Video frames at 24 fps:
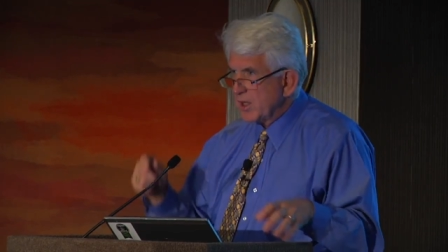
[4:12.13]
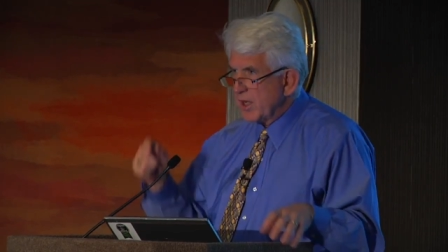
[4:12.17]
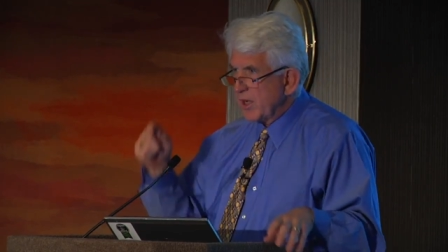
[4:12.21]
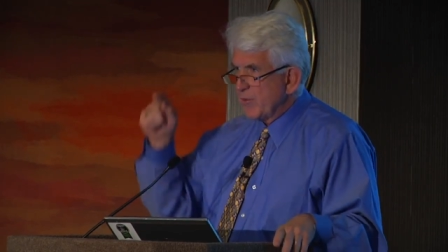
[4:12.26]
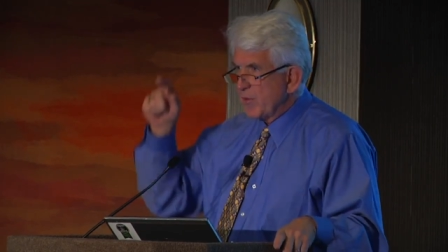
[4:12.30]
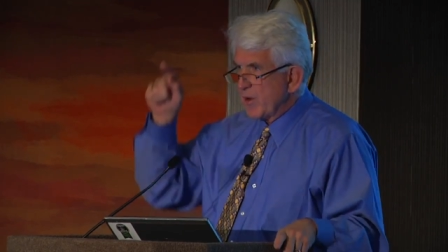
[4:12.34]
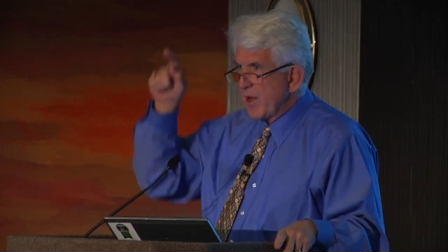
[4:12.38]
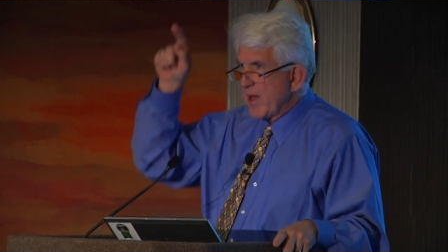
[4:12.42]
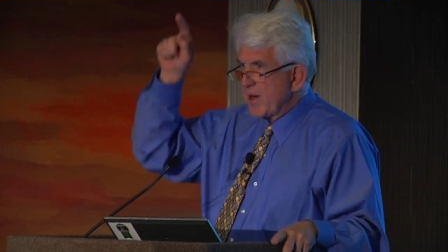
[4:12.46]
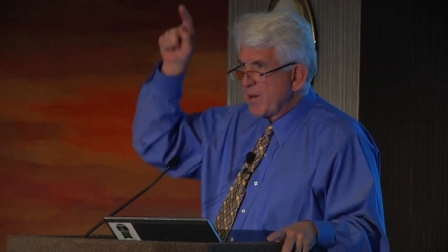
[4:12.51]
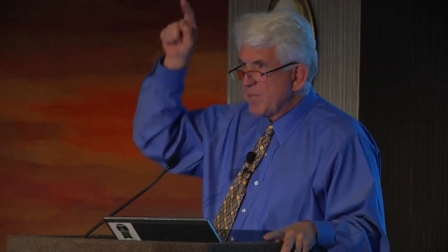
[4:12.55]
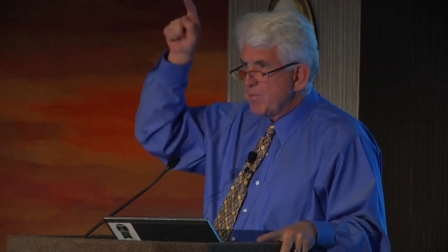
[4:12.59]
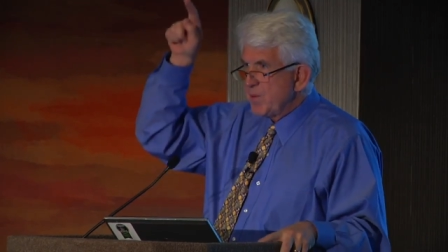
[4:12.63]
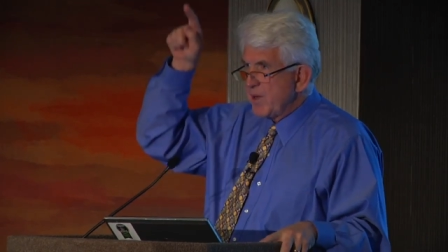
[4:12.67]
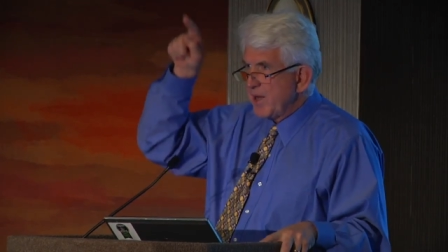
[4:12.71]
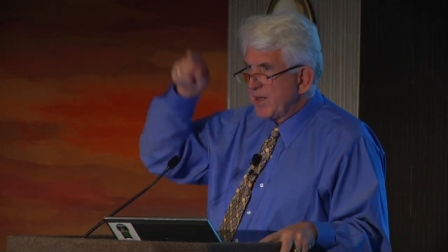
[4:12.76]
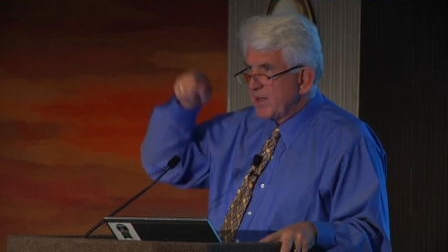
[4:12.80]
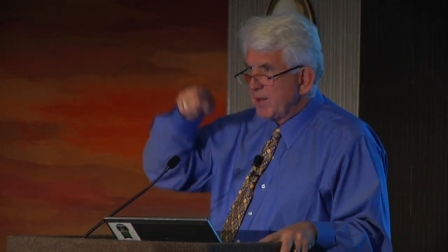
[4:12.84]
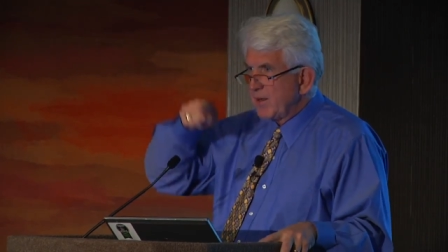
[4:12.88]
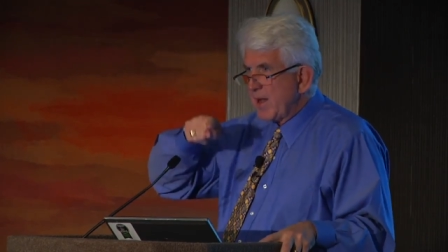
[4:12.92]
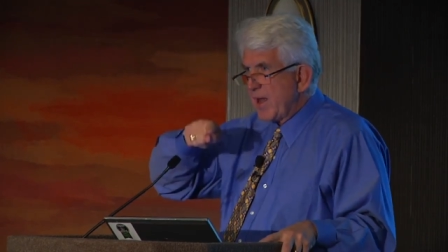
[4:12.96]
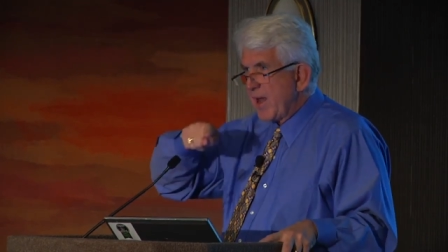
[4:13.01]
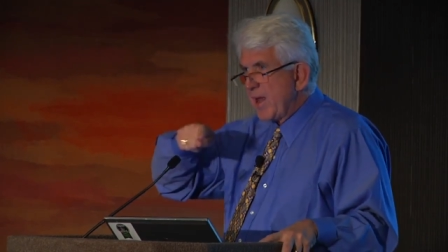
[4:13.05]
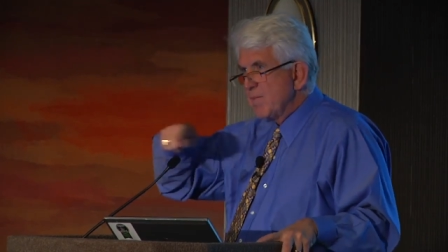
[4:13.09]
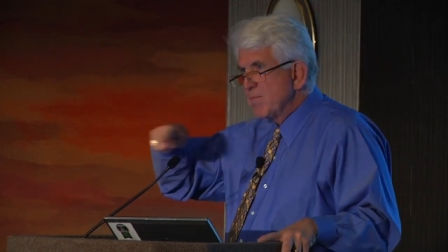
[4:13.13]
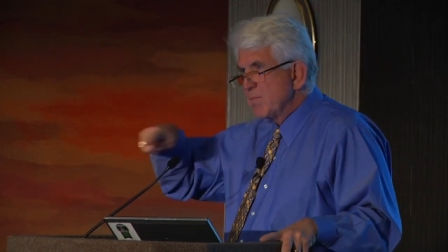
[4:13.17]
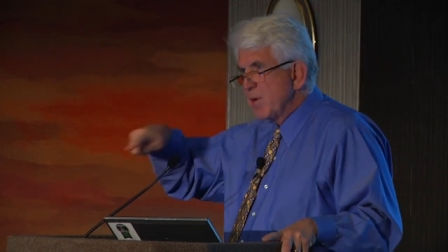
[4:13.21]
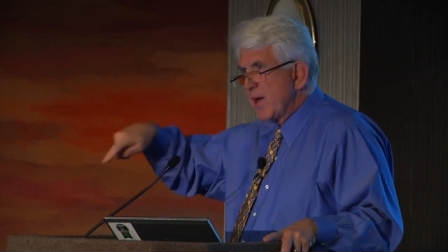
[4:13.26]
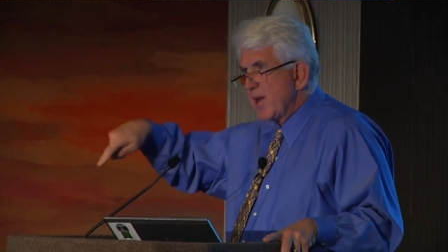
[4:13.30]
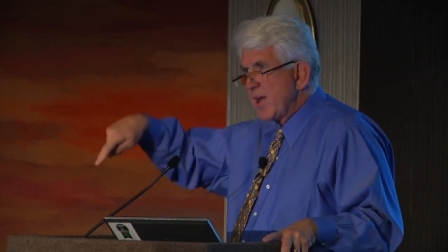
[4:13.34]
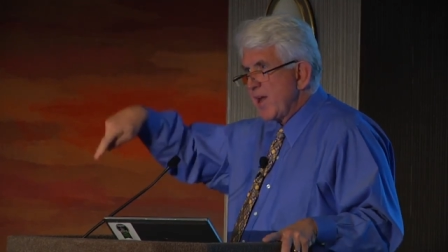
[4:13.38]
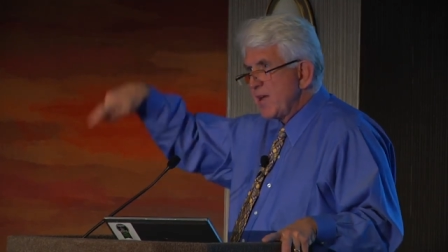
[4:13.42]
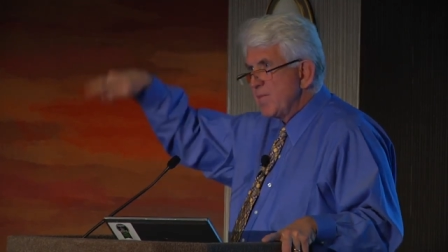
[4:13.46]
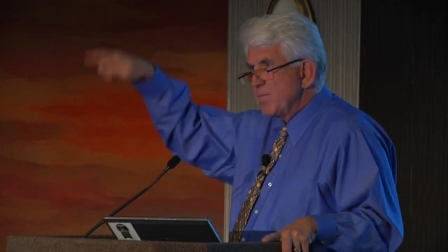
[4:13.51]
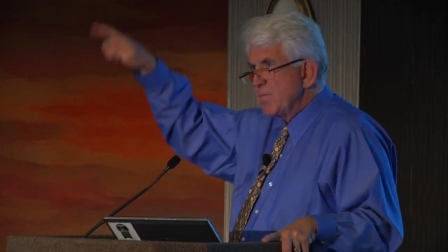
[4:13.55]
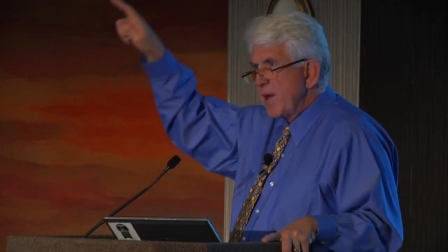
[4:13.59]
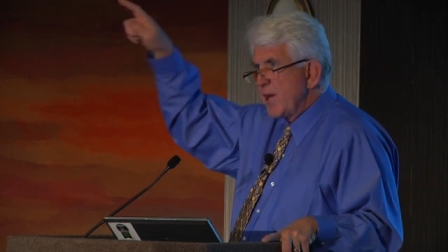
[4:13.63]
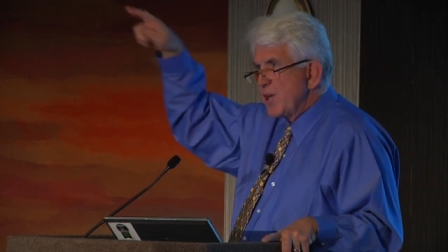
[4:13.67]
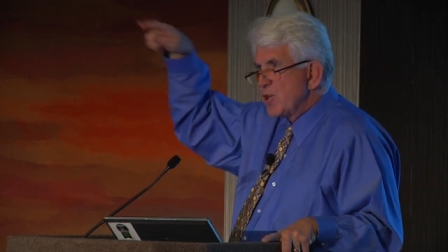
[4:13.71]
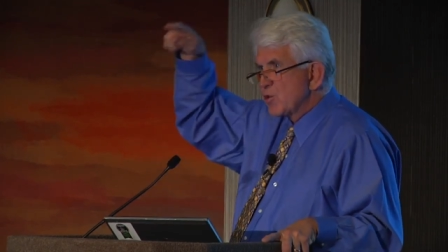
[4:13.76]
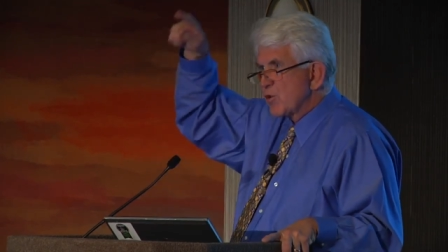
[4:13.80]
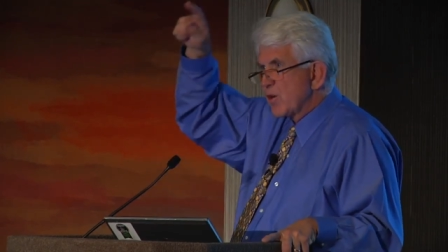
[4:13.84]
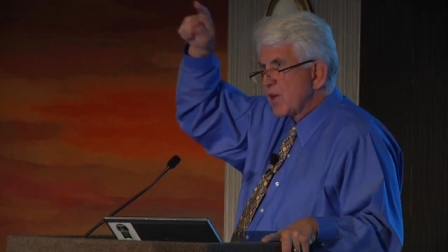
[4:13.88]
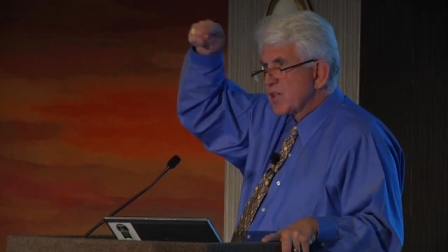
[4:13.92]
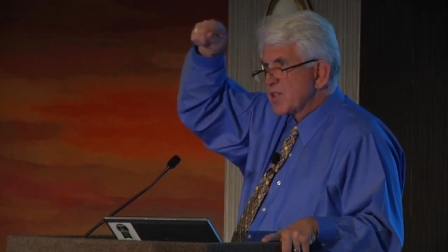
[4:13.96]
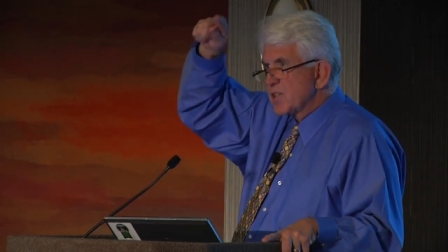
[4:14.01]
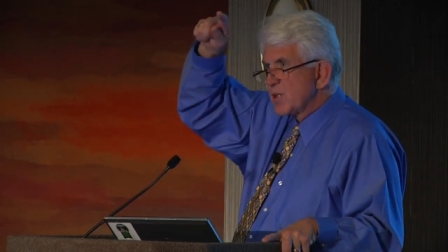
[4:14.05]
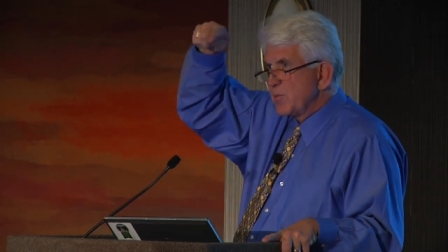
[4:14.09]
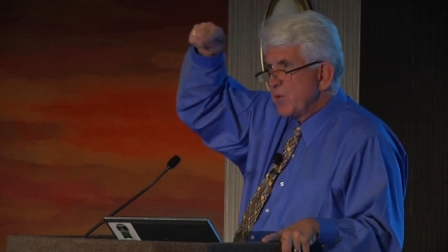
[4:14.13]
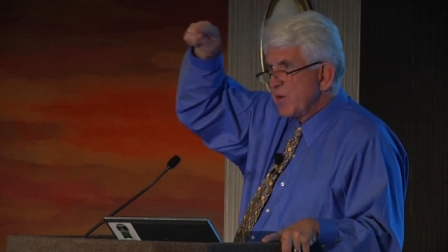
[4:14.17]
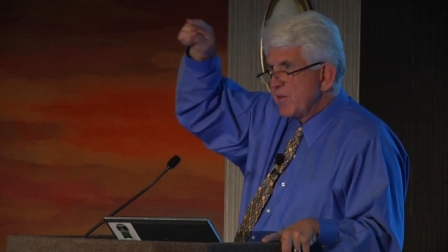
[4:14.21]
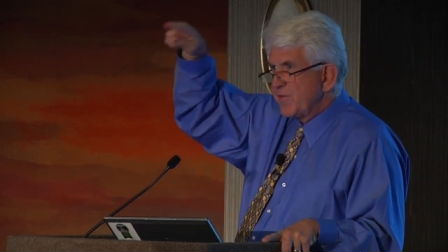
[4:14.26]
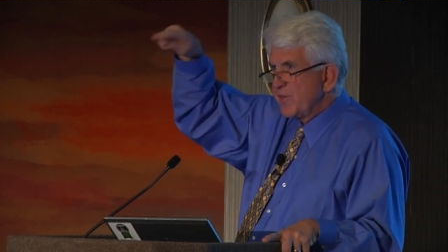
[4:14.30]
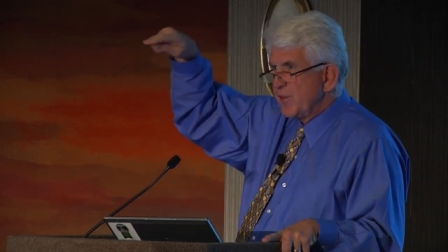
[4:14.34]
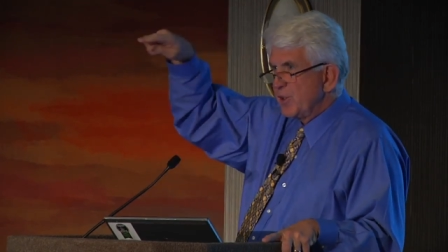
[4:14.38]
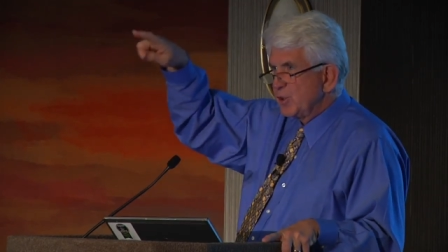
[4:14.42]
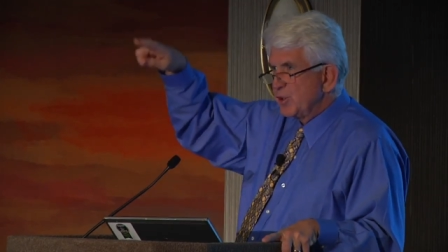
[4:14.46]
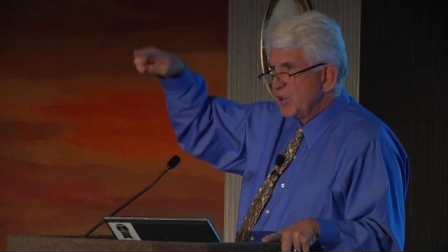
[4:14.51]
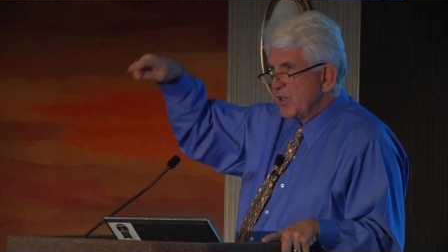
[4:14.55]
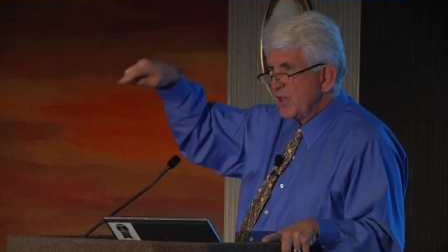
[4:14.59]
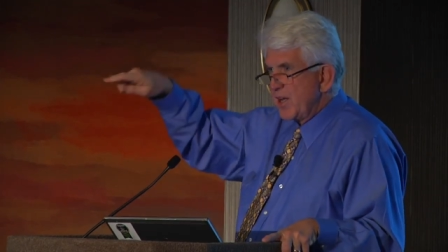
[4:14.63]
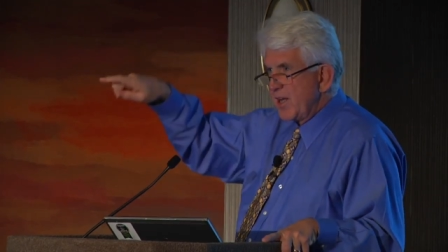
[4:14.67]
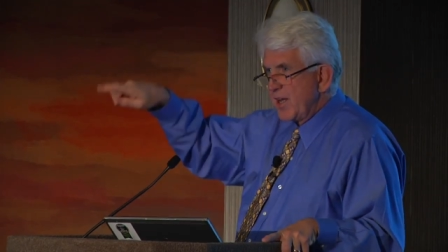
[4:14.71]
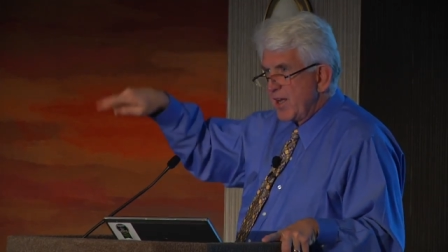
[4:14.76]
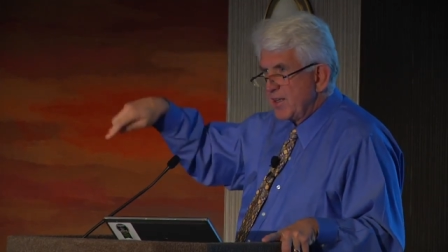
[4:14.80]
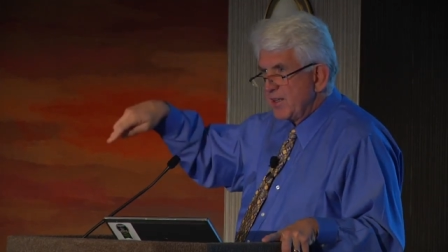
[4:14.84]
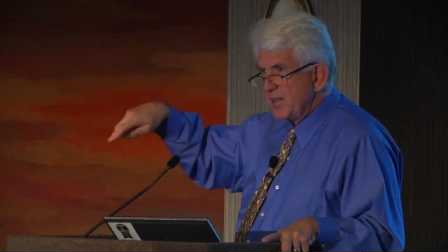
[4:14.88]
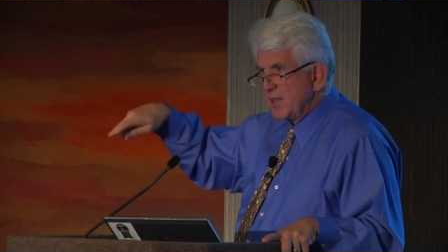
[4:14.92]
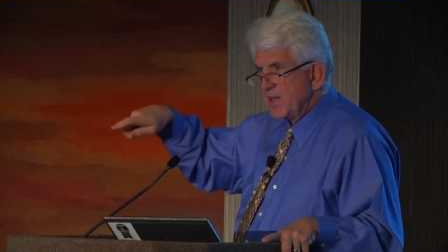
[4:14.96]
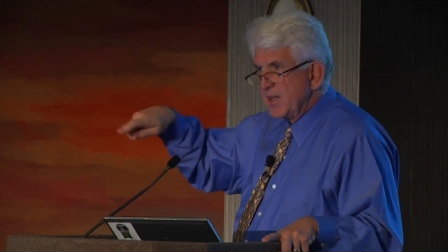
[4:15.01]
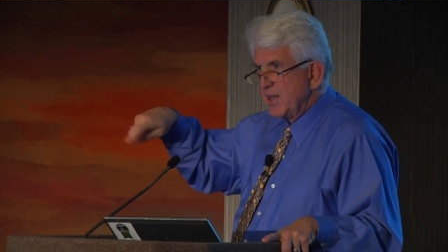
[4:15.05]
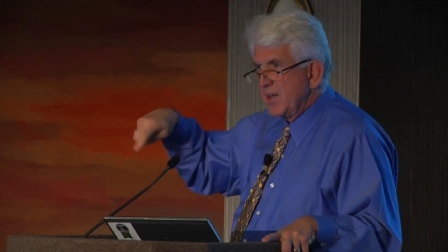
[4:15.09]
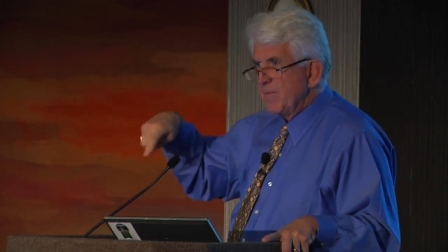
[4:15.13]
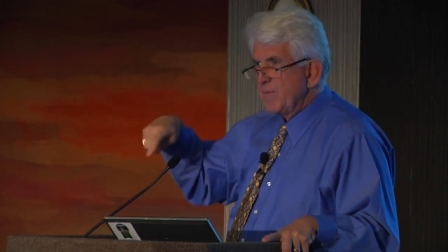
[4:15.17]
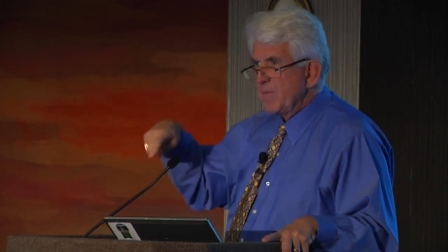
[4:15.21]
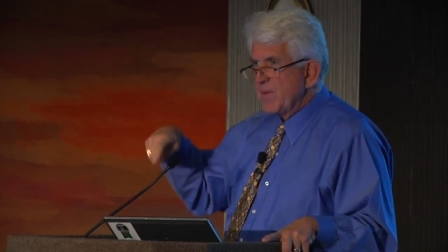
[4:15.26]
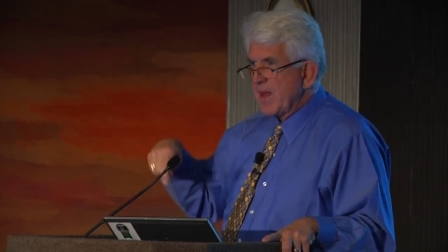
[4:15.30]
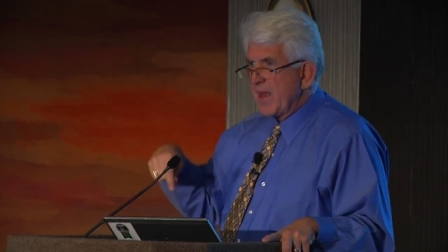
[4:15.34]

And we had a big n by n matrix and we filled it in.